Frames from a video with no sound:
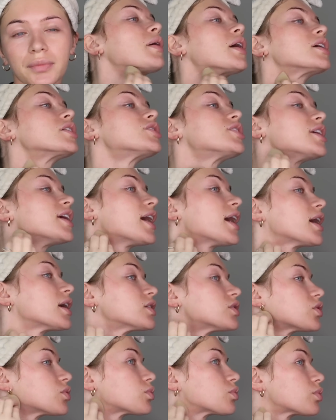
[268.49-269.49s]
but she
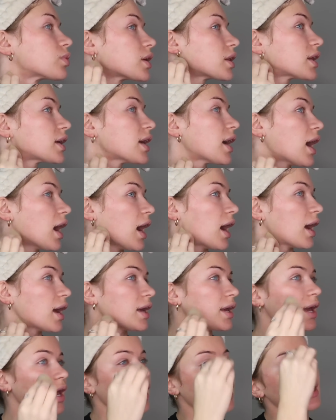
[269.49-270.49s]
has really
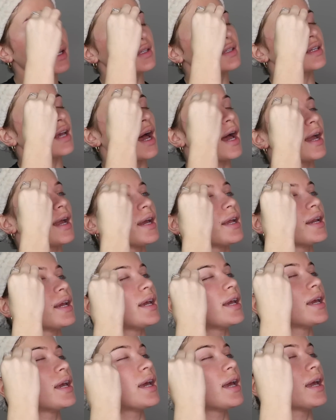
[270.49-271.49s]
high
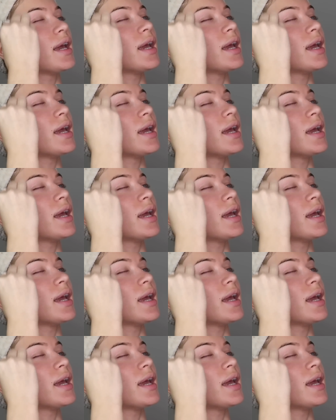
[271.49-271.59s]
anxiety